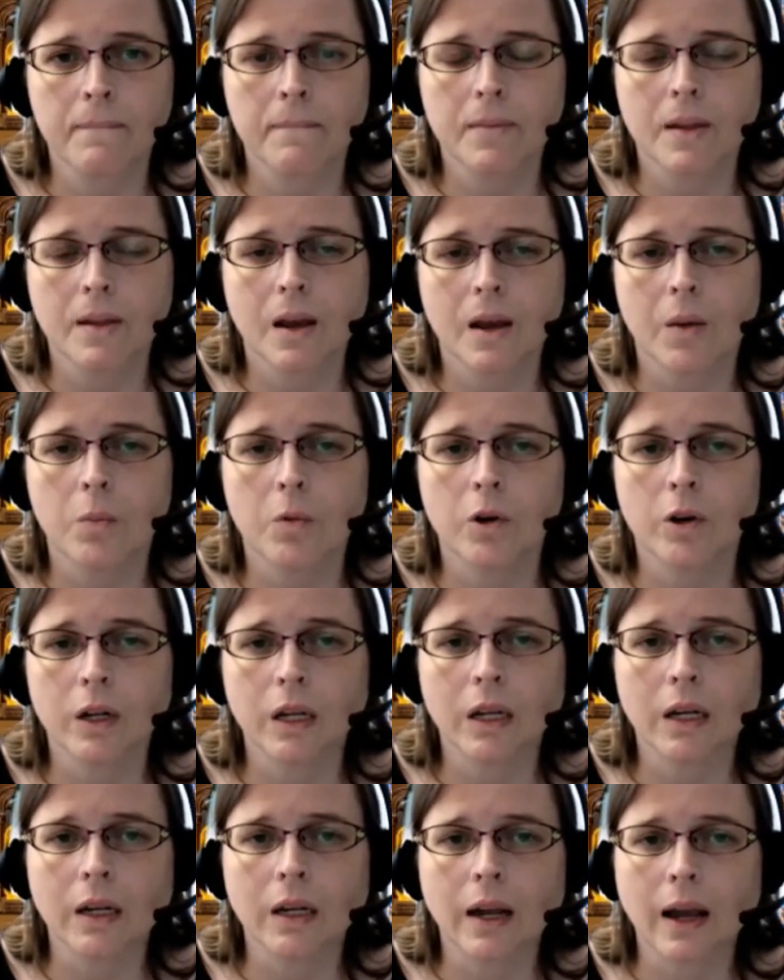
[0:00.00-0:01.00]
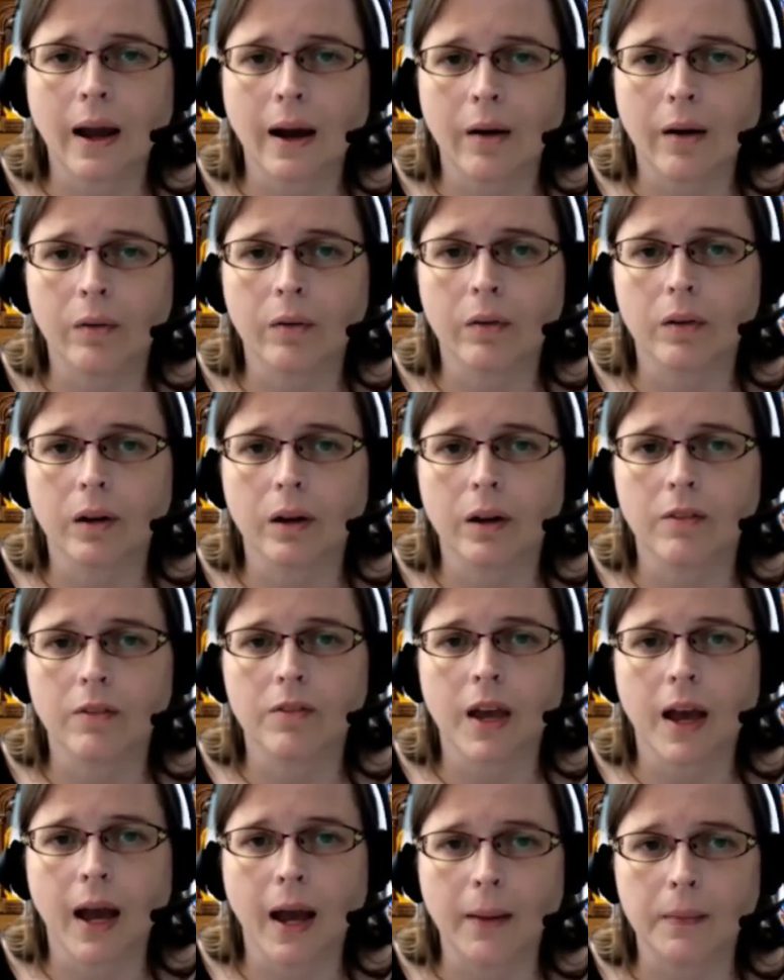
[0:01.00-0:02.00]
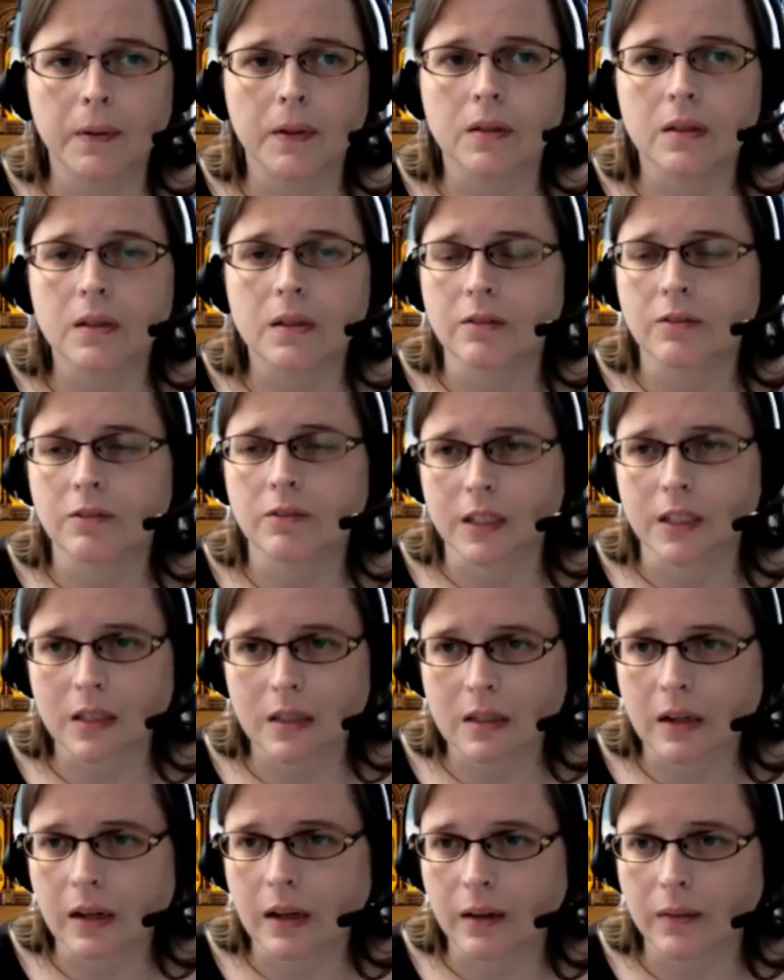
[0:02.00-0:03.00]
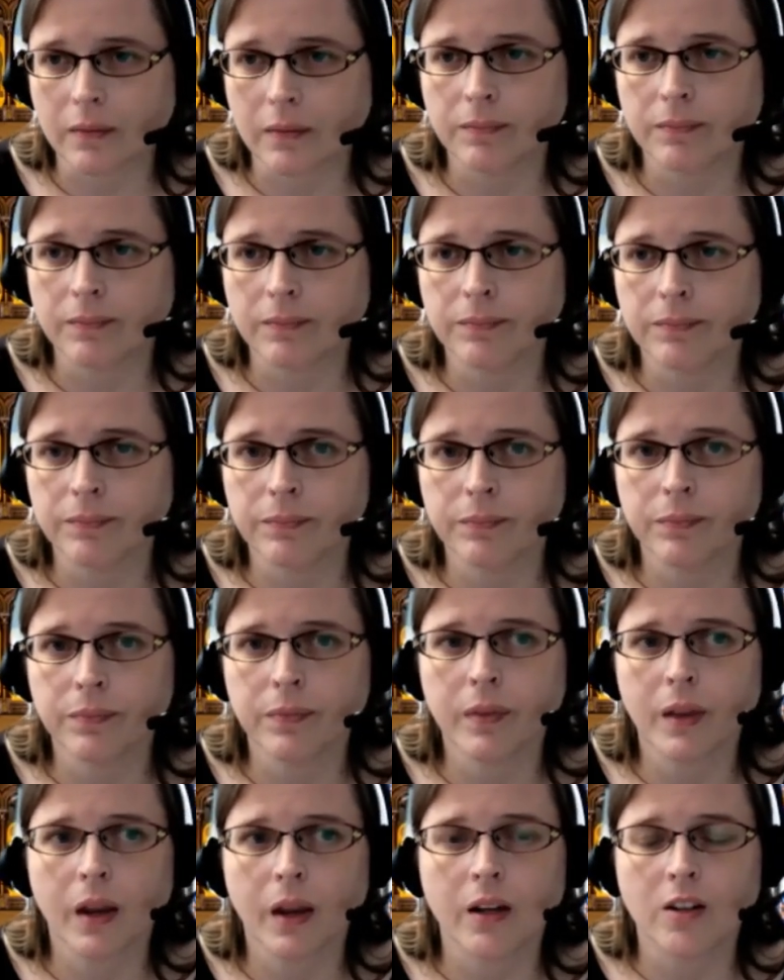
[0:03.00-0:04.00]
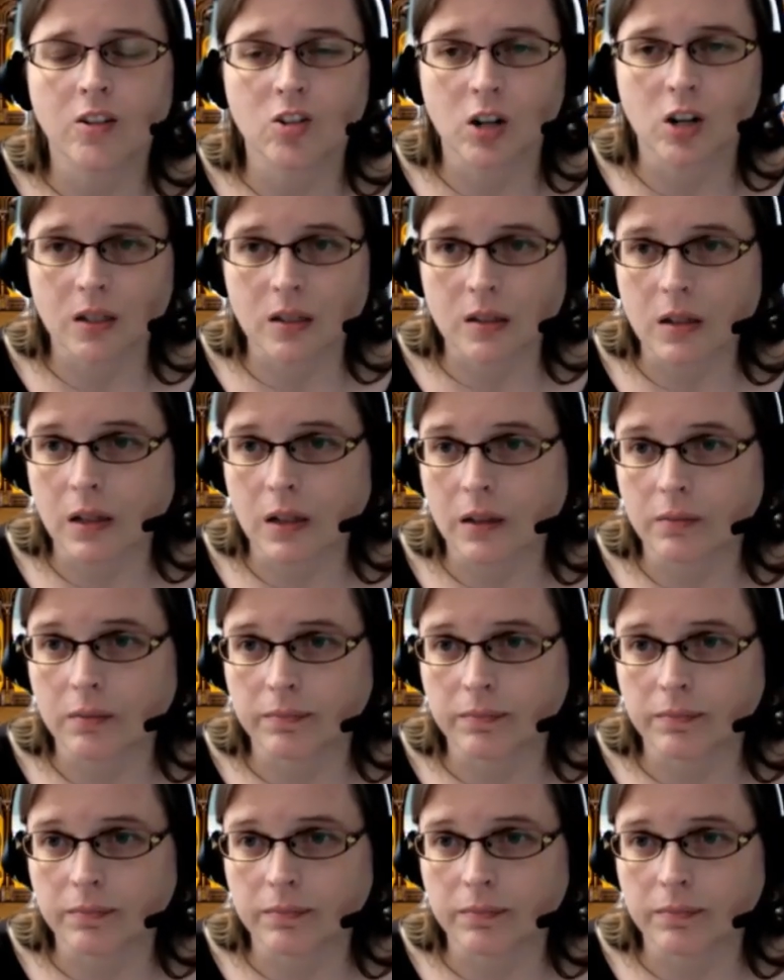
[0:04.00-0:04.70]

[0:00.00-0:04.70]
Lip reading: And we're getting out of the habits of listening and trusting.